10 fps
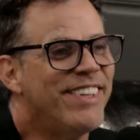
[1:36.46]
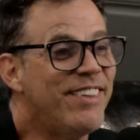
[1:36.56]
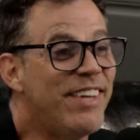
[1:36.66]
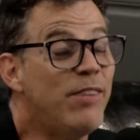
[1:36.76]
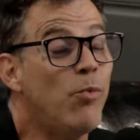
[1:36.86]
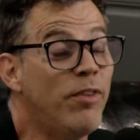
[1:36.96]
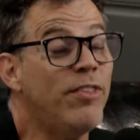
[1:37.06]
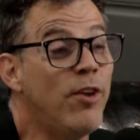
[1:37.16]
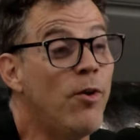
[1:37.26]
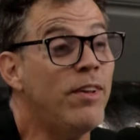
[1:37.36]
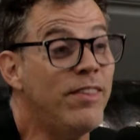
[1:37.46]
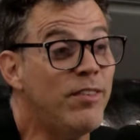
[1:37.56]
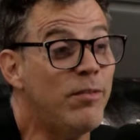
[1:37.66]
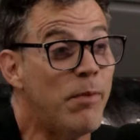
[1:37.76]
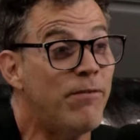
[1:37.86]
thing ever. Worth noting, this
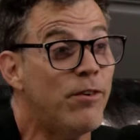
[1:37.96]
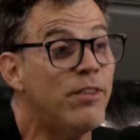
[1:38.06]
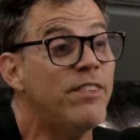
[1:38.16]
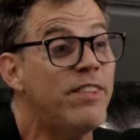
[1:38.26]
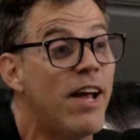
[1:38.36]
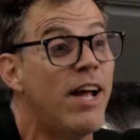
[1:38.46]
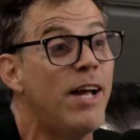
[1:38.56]
is my first time.